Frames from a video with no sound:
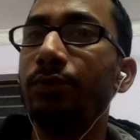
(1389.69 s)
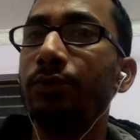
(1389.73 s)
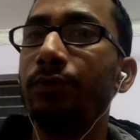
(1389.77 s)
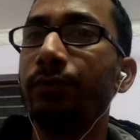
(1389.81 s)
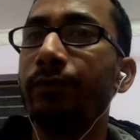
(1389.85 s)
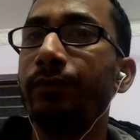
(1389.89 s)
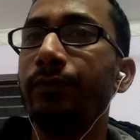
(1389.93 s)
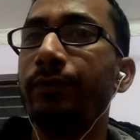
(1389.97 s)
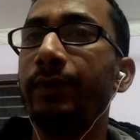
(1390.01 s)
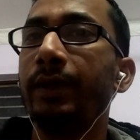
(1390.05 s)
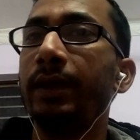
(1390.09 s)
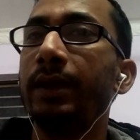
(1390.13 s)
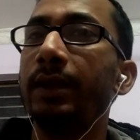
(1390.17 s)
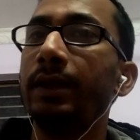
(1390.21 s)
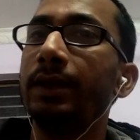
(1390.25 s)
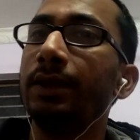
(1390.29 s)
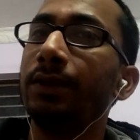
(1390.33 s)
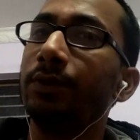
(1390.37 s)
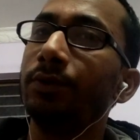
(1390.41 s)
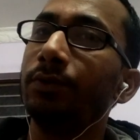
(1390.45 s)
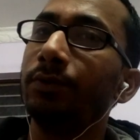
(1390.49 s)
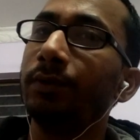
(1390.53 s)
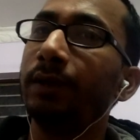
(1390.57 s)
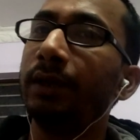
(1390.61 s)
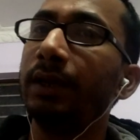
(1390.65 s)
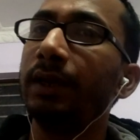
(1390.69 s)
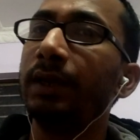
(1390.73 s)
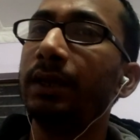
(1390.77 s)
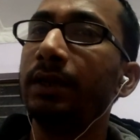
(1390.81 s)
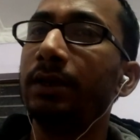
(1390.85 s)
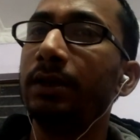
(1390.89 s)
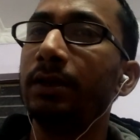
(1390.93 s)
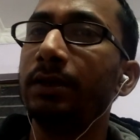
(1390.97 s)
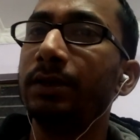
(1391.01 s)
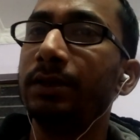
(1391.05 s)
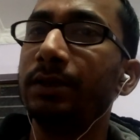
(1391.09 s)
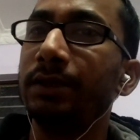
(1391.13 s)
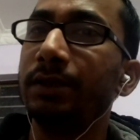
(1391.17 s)
to fall into any
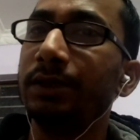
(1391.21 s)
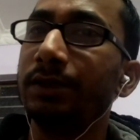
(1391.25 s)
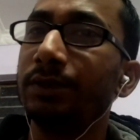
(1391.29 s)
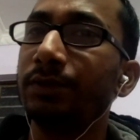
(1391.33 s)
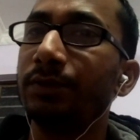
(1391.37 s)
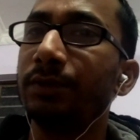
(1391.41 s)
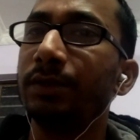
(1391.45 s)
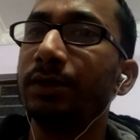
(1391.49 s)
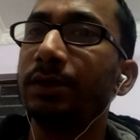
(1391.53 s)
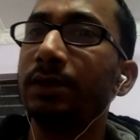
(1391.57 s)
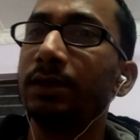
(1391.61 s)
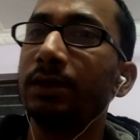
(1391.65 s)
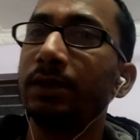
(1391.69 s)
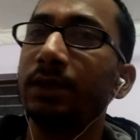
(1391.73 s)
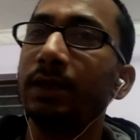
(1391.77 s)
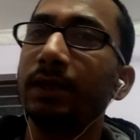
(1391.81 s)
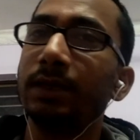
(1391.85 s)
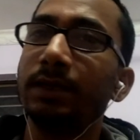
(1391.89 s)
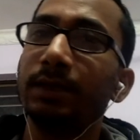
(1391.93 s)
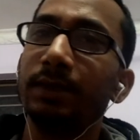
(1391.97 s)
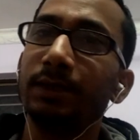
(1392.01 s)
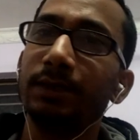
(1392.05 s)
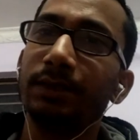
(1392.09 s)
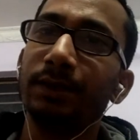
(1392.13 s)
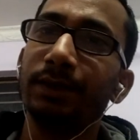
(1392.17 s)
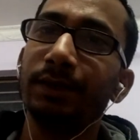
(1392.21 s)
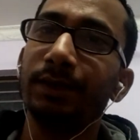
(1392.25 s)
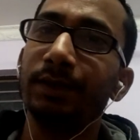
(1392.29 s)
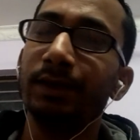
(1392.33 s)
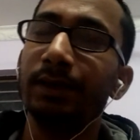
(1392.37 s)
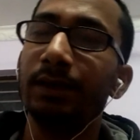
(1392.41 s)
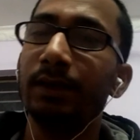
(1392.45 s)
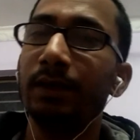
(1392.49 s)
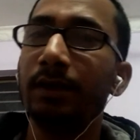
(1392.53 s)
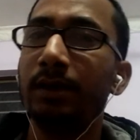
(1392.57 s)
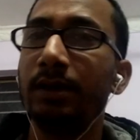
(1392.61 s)
situation, case study,